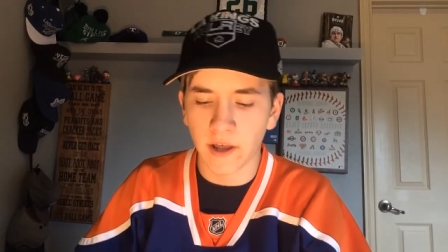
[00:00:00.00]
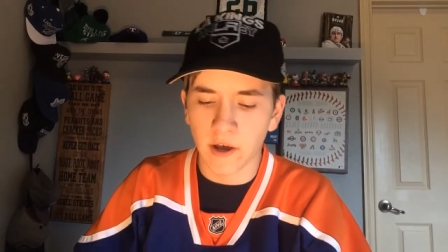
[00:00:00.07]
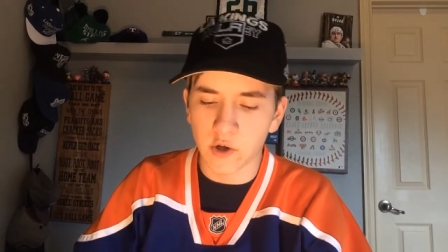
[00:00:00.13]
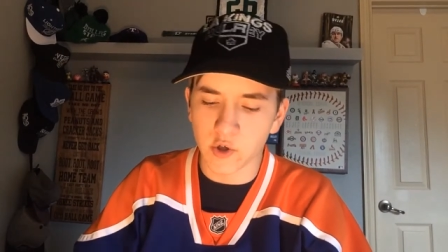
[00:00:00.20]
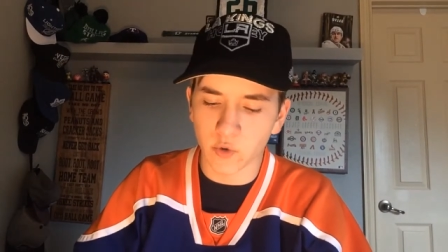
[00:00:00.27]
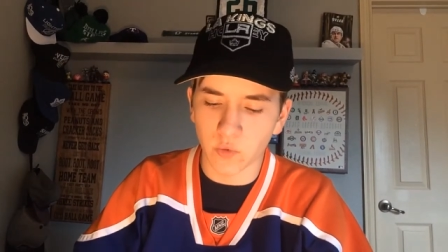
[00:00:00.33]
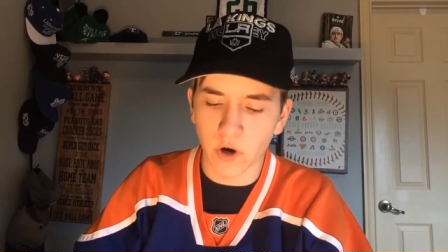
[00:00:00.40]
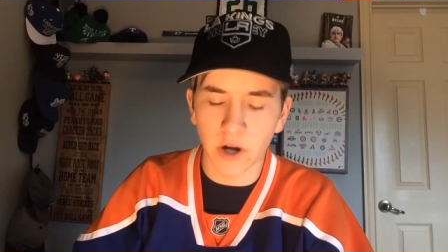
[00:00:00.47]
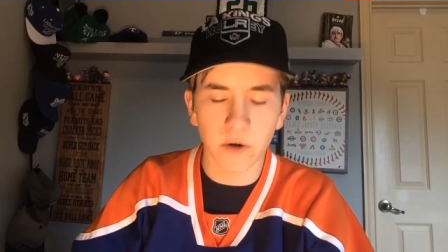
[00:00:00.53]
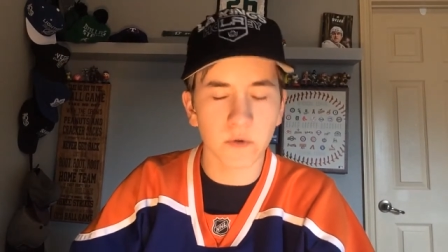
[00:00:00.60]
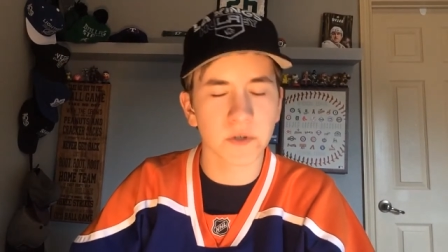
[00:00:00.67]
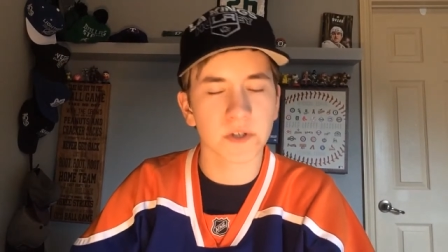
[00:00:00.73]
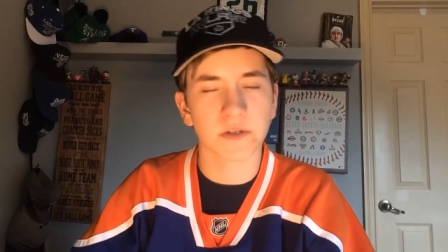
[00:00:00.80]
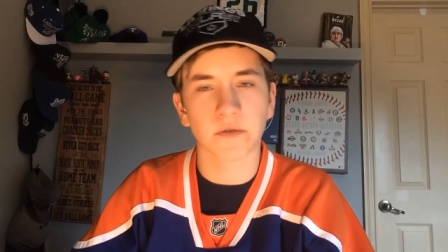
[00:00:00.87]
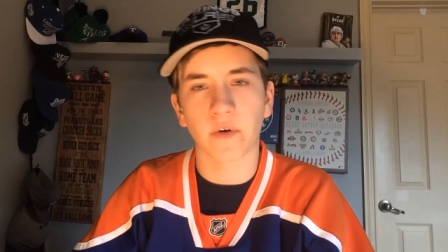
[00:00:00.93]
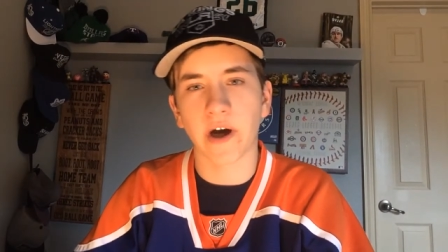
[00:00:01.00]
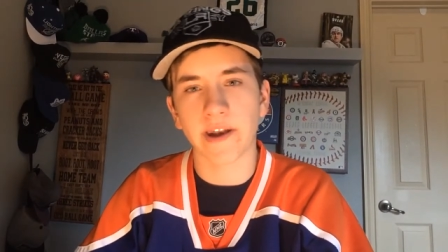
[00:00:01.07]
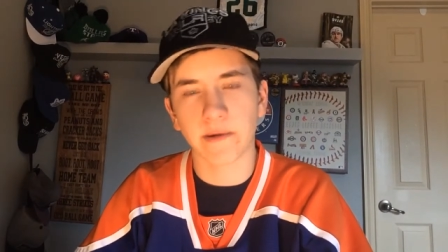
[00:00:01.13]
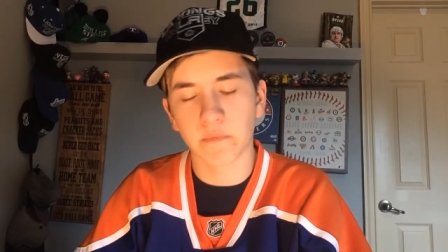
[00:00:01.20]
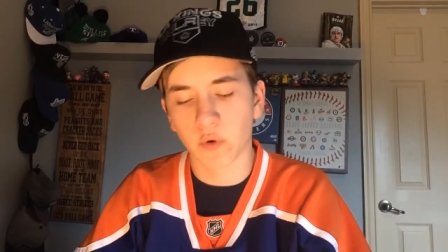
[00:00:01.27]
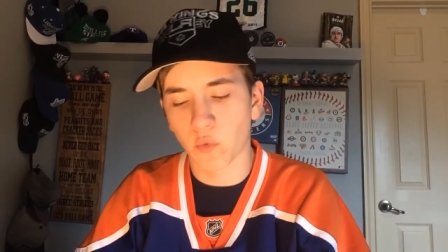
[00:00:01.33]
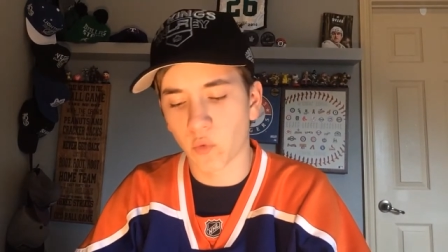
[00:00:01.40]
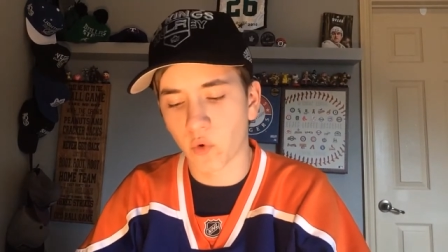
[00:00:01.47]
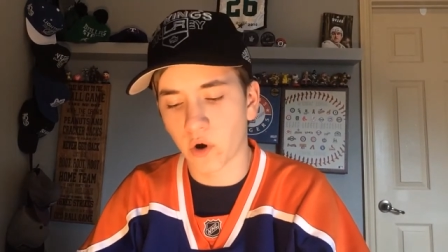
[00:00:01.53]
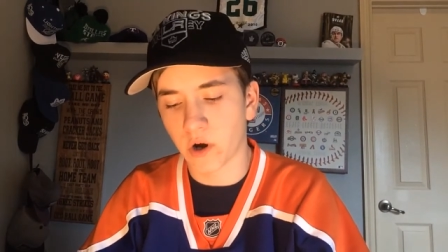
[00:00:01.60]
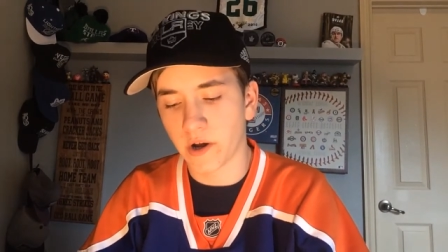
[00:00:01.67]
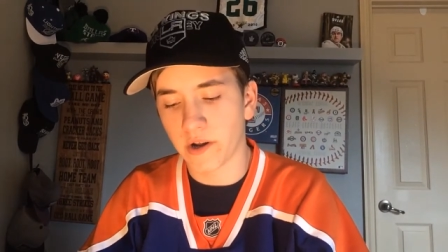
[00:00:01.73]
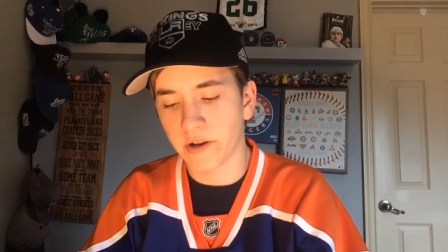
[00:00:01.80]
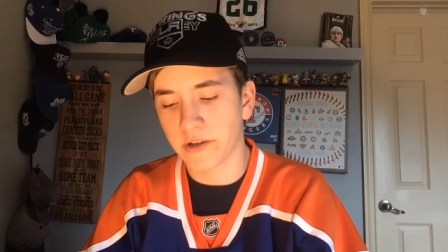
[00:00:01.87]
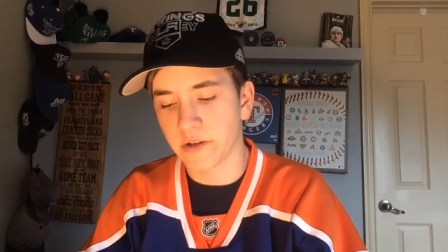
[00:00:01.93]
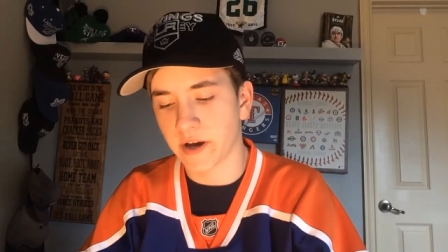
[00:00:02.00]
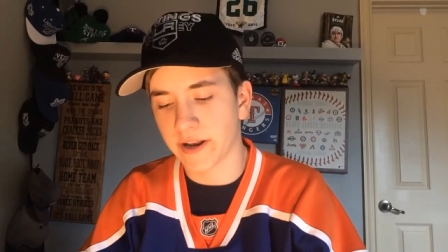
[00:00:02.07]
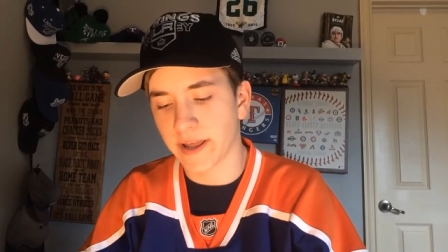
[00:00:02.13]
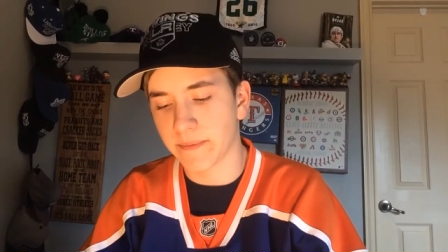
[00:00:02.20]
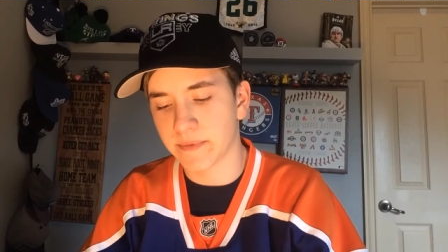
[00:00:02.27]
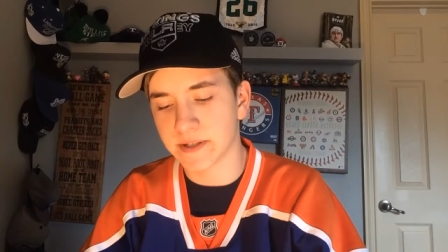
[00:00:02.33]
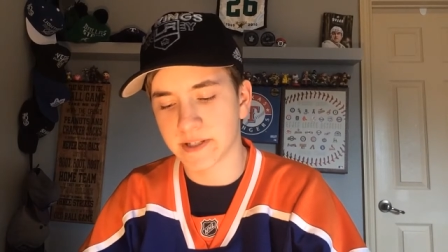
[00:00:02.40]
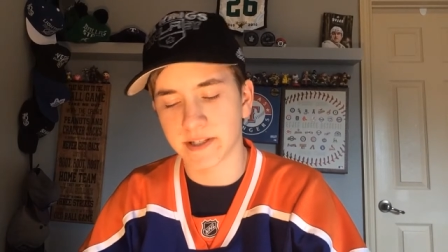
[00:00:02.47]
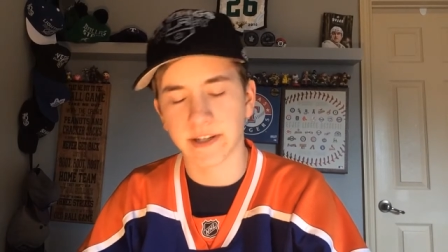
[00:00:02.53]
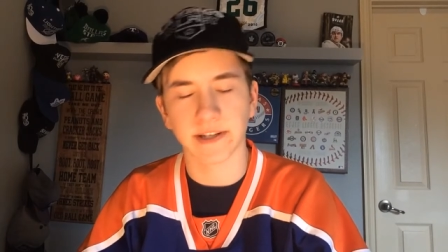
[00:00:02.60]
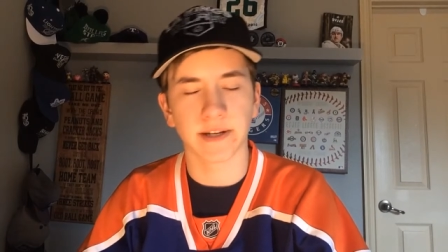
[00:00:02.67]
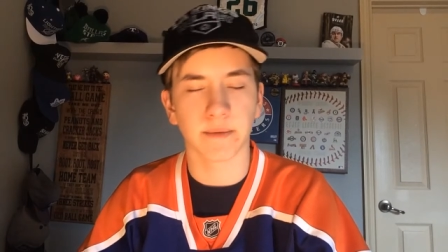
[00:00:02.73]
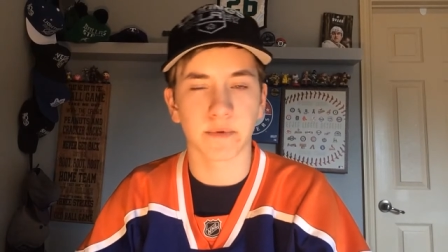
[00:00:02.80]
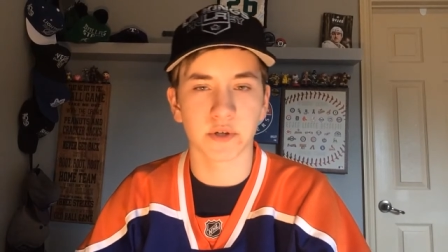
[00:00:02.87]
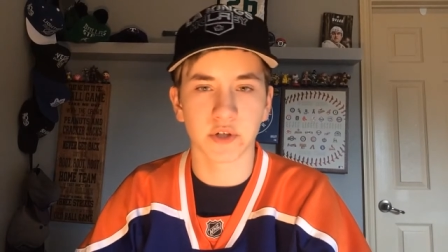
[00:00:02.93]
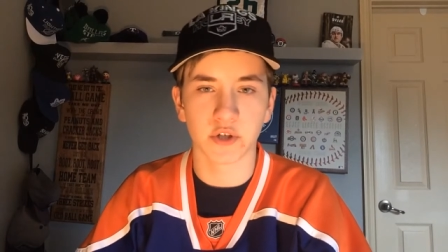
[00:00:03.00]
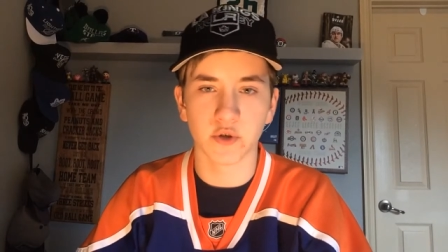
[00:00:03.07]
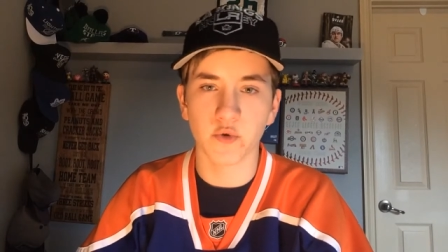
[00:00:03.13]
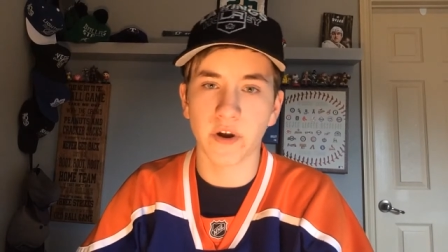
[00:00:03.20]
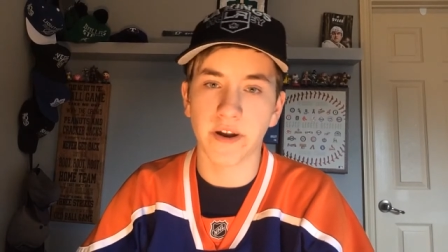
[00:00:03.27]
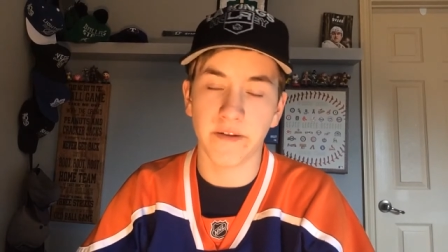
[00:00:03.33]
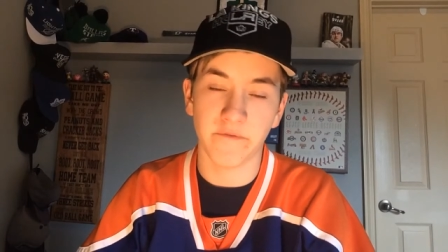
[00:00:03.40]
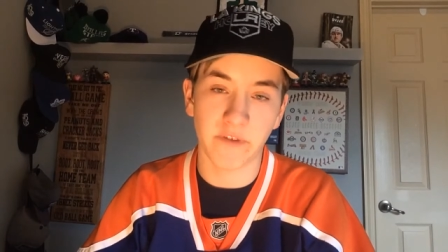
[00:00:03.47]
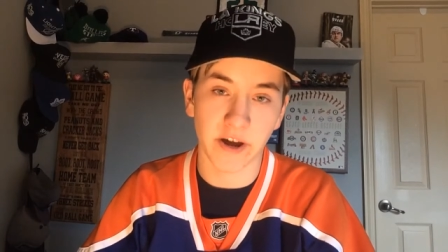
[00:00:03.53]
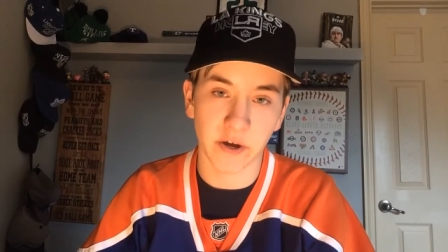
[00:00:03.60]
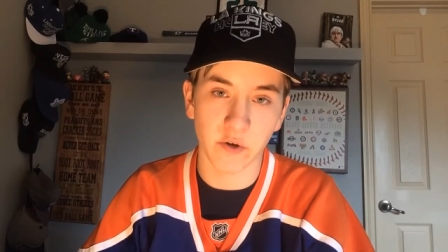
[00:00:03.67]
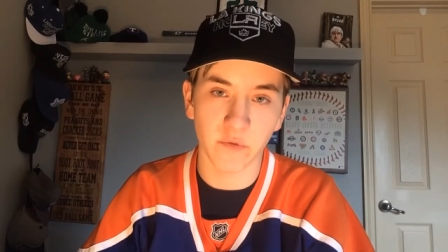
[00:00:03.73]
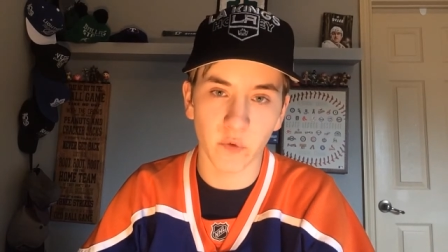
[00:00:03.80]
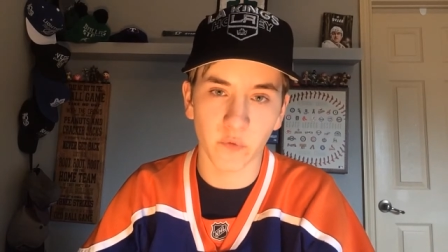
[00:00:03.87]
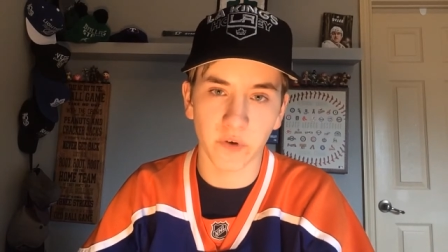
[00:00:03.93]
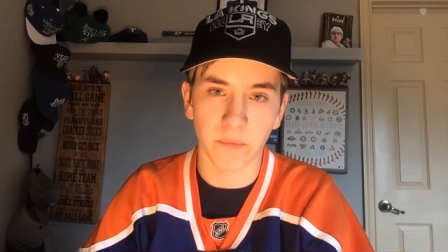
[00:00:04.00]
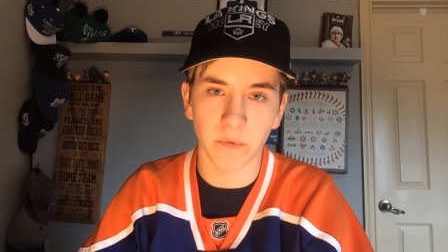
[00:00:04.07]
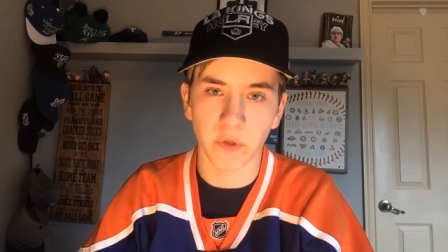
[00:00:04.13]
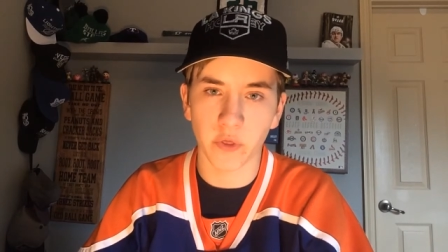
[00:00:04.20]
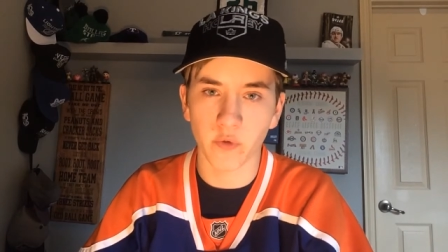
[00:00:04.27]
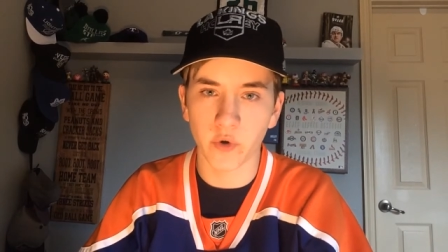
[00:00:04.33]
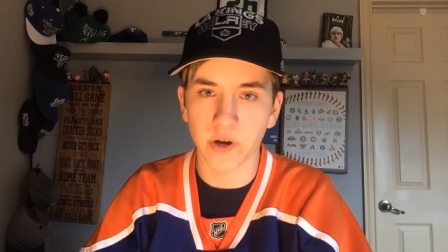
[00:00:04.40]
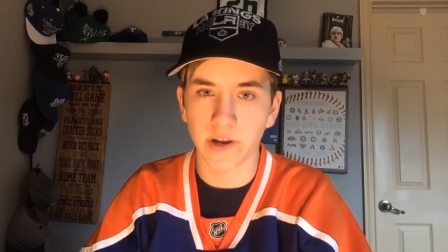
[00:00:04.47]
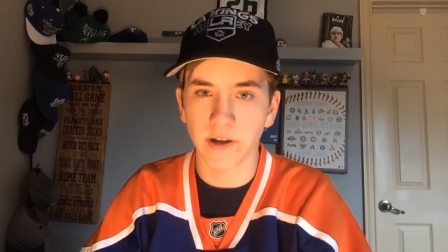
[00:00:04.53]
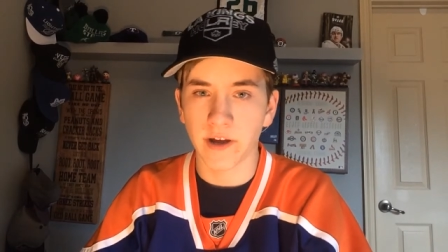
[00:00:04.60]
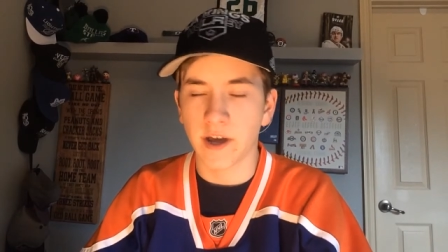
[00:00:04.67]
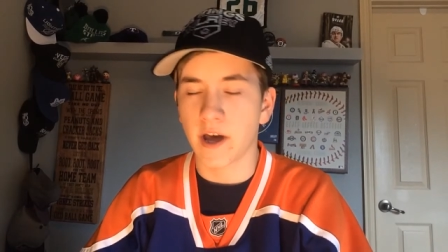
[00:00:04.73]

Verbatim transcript: Toronto's at number one, you had Edmonton number two, and Vancouver with number three.